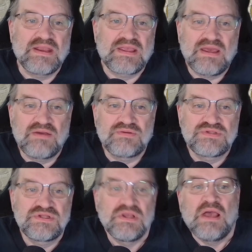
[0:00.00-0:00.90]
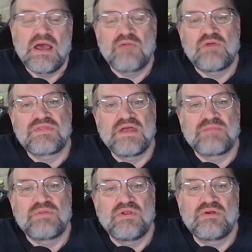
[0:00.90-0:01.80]
account. I want to
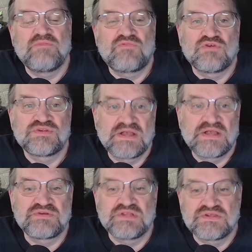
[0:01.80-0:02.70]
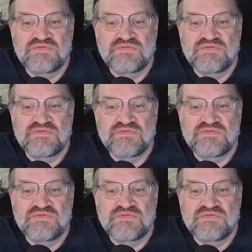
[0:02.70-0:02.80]
thank Polarium for sponsoring this